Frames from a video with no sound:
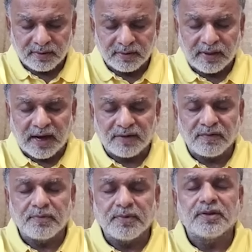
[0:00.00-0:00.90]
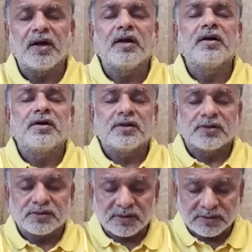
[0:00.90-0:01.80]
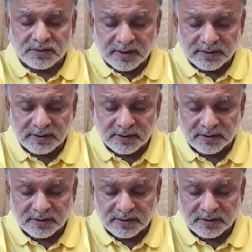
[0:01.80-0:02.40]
That will be the success